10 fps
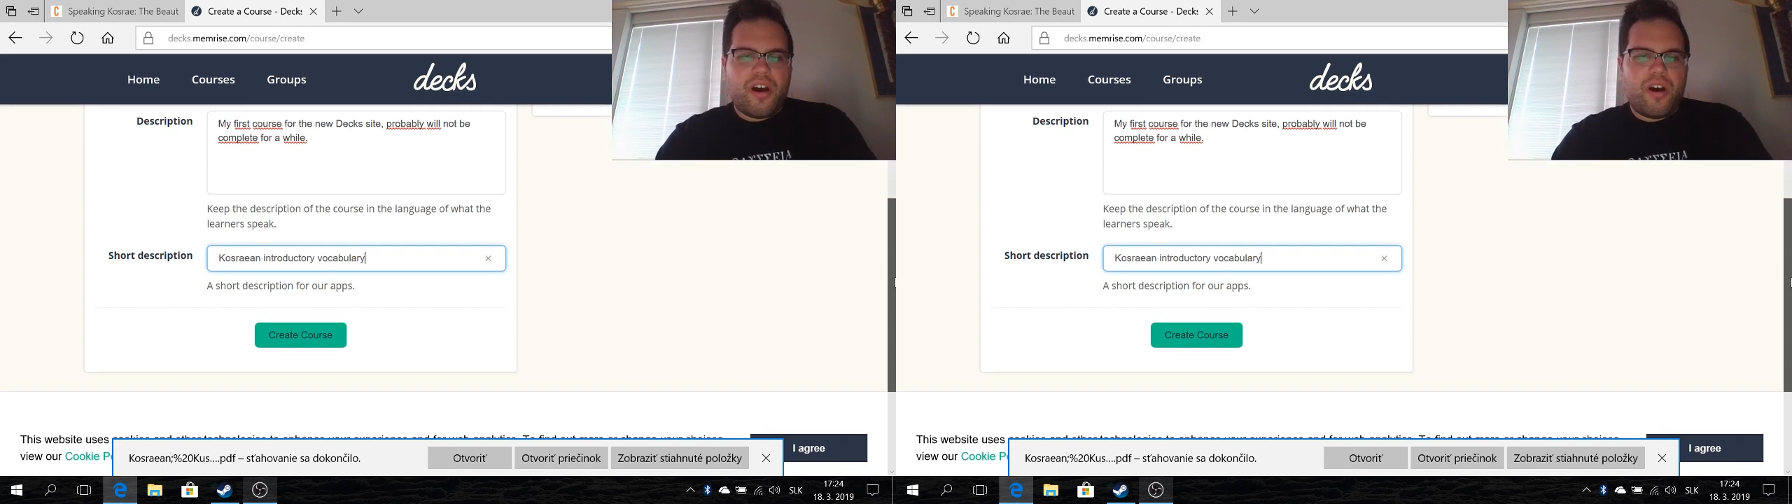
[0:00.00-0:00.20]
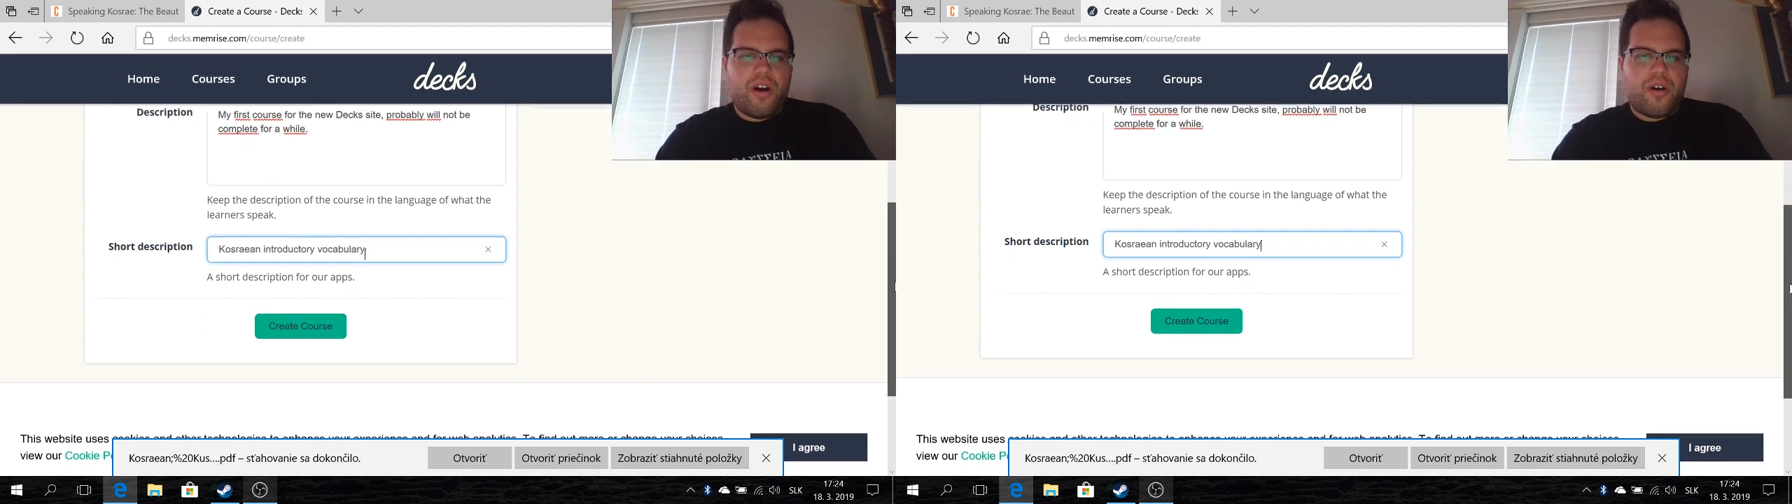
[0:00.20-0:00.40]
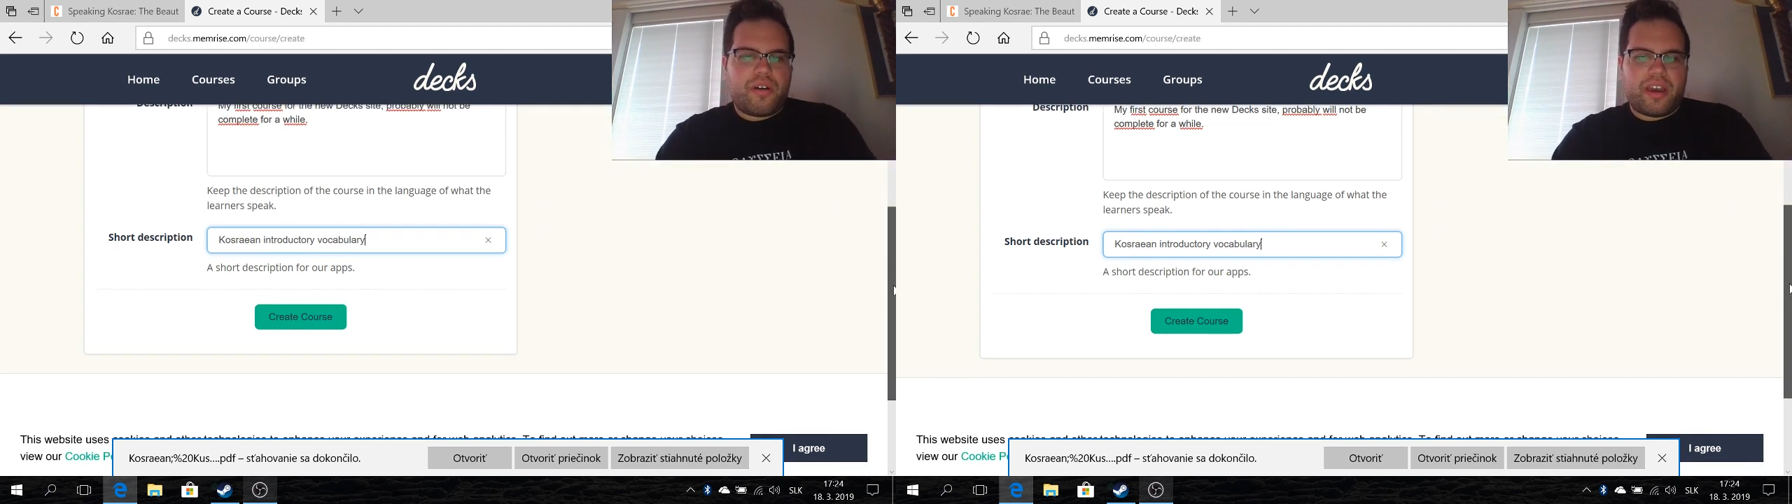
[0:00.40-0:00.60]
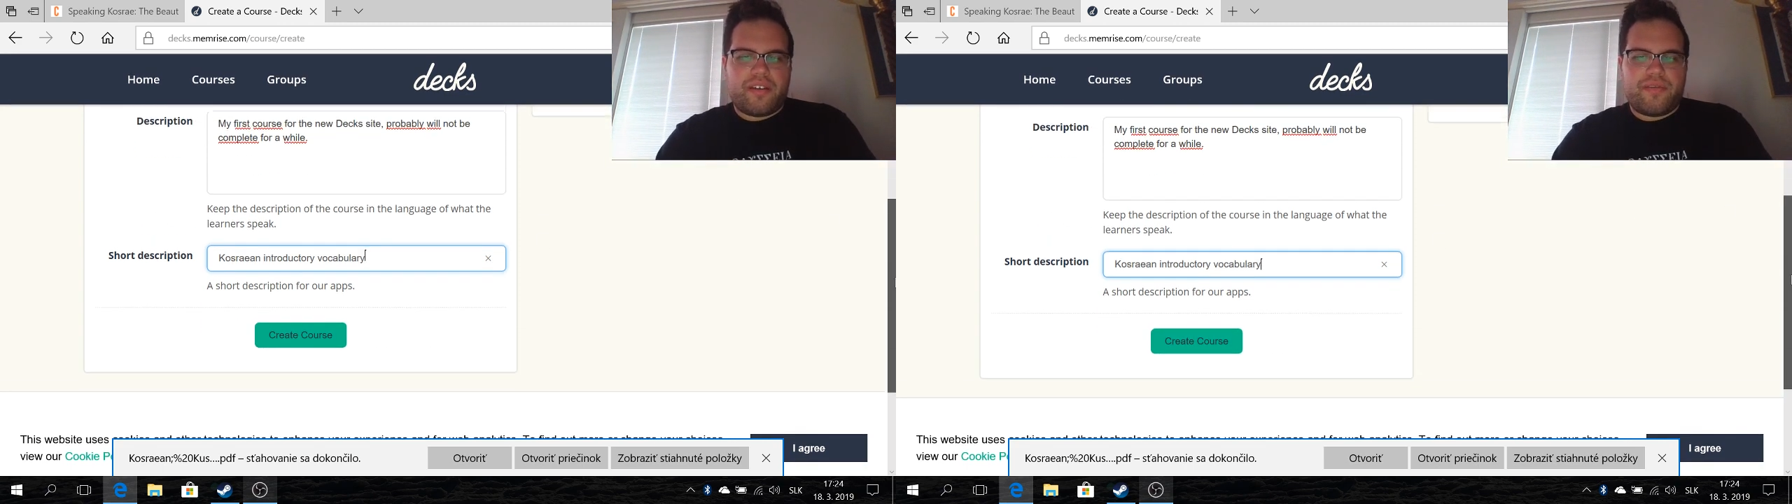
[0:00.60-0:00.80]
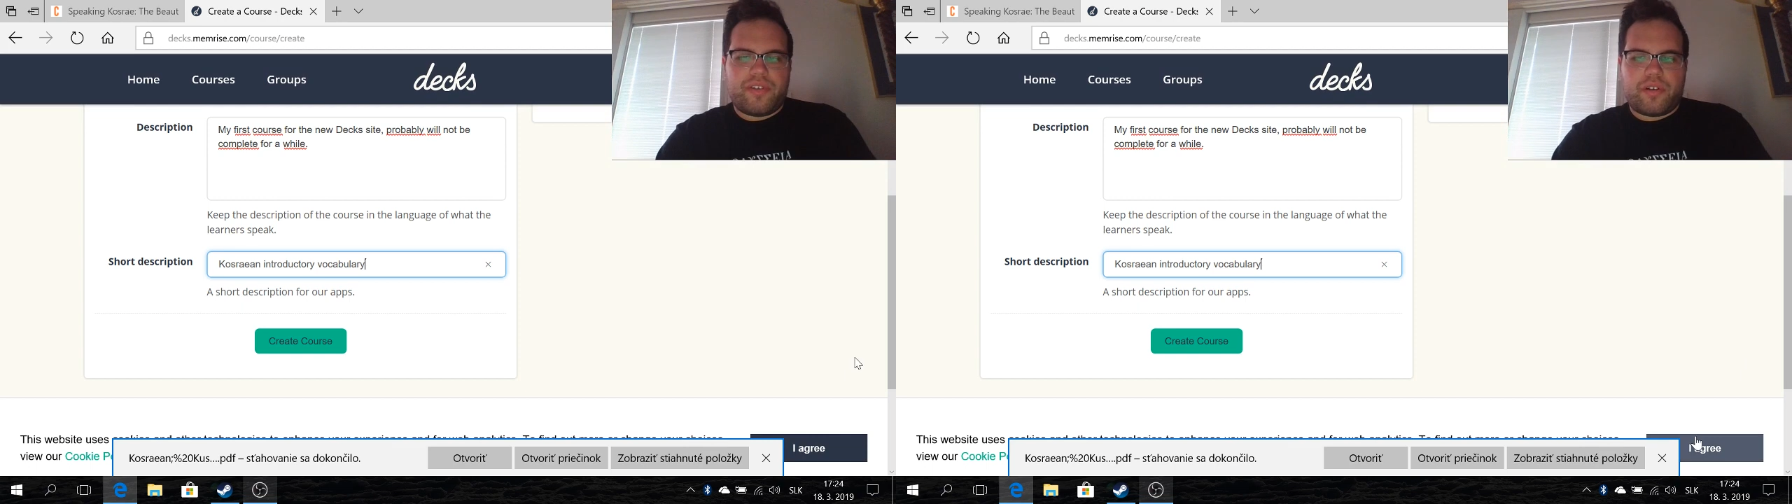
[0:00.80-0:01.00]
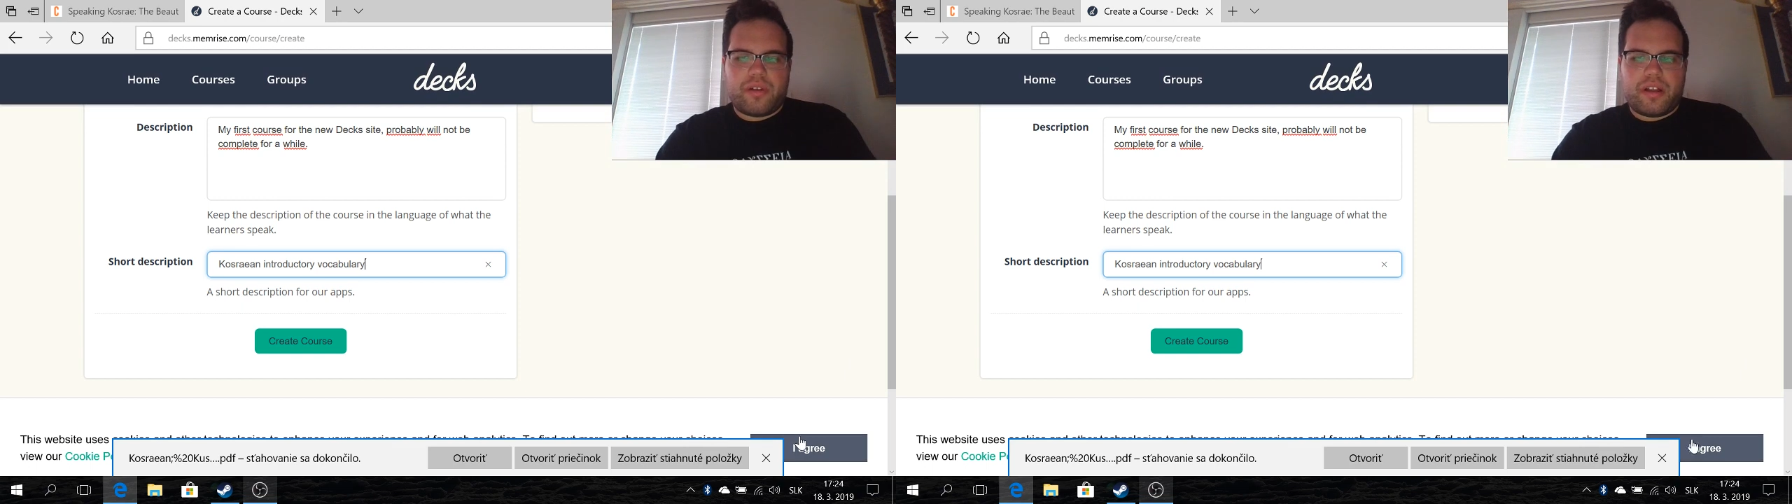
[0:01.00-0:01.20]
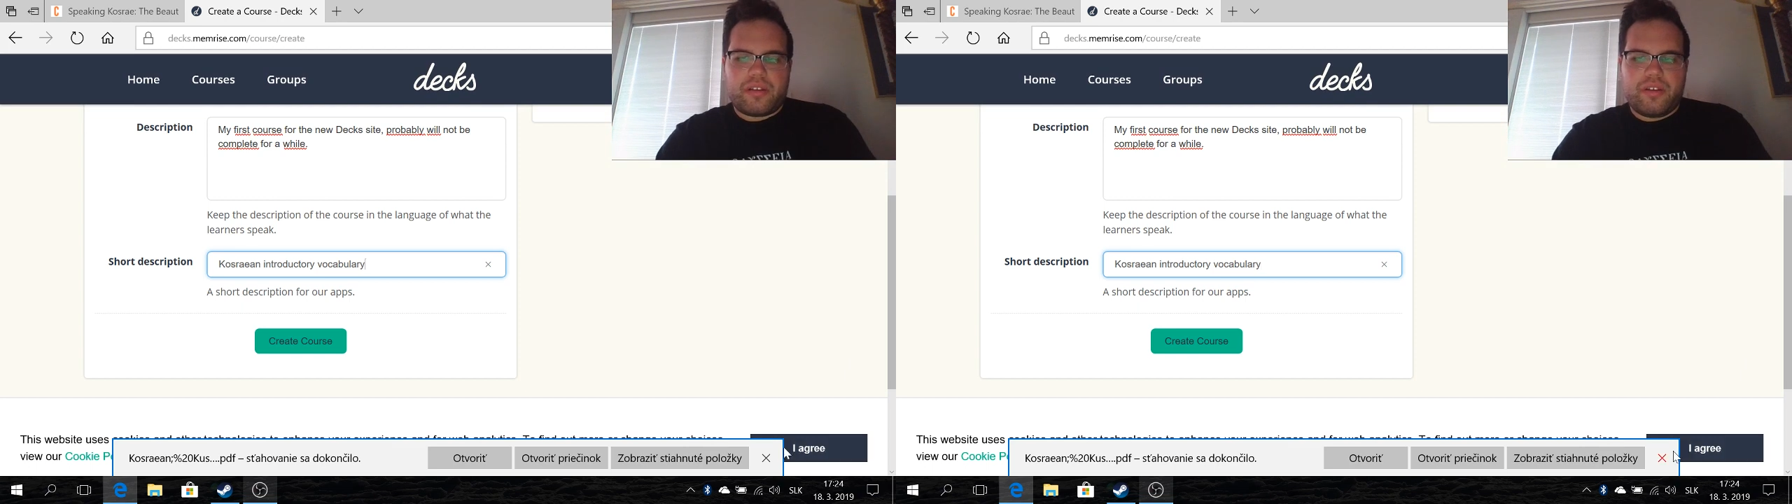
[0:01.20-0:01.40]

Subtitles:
okay, very well.